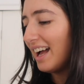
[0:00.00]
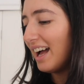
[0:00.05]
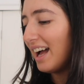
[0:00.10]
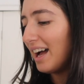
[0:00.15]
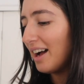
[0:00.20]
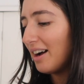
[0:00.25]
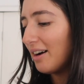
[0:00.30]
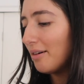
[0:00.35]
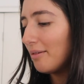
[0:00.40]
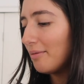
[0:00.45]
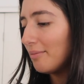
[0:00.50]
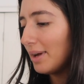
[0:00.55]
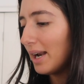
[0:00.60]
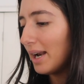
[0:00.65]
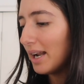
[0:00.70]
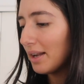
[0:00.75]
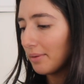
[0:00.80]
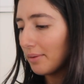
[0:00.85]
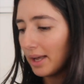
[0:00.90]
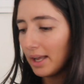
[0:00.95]
Um, but
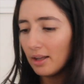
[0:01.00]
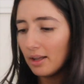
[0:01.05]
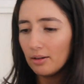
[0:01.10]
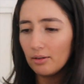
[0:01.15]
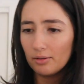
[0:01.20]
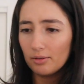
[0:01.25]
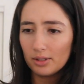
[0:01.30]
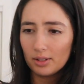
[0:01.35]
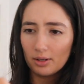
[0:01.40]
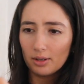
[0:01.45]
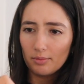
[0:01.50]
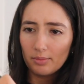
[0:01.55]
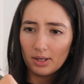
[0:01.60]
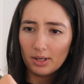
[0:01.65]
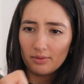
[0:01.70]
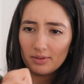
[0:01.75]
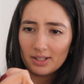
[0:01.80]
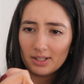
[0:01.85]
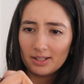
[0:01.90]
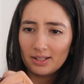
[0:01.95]
anyway, oh, it's got a
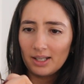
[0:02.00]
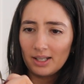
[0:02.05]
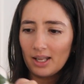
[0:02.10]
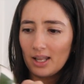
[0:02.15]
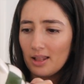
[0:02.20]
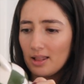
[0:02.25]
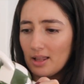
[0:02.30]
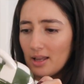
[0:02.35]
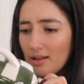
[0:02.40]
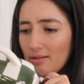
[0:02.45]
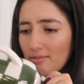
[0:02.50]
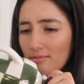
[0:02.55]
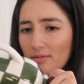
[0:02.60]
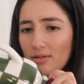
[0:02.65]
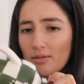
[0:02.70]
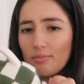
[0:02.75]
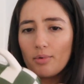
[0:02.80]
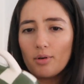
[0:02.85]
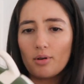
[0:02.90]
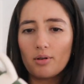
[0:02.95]
bit of a sticky thing
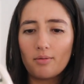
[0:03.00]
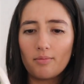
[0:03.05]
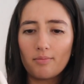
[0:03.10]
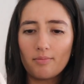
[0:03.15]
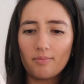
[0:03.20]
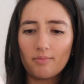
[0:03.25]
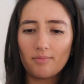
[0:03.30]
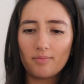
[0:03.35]
on the bottom.